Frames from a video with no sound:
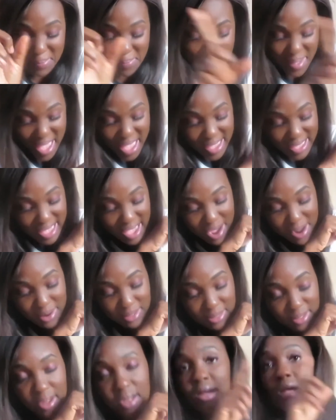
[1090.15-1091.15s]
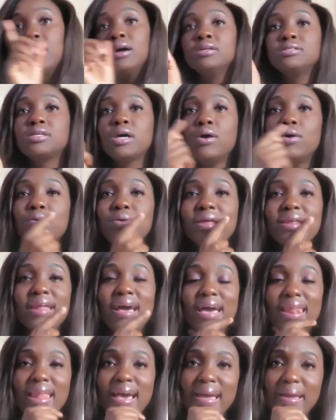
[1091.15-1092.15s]
Main character. So who did
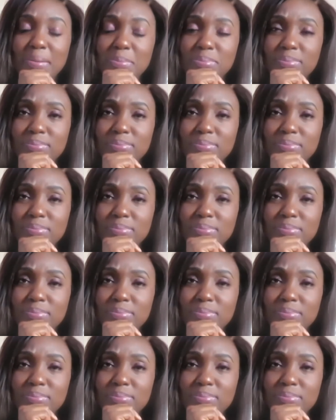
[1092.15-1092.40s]
I like?